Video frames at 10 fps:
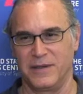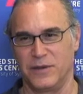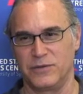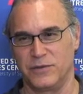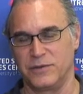
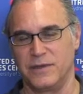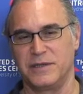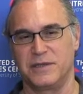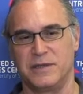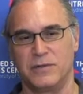cultural
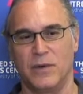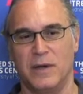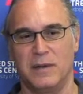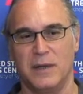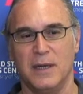traditions.
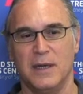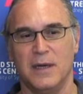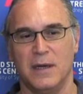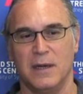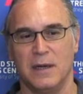One,
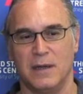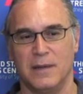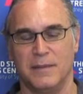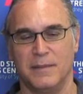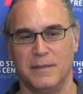
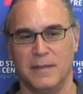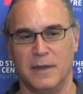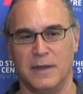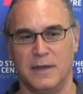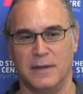
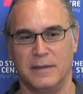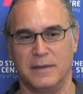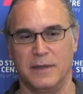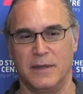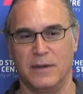
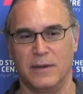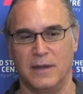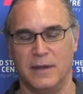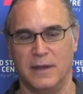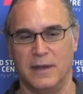you know,
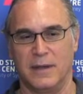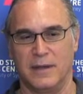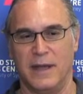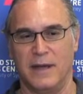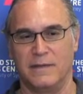a
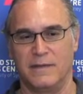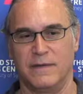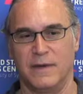native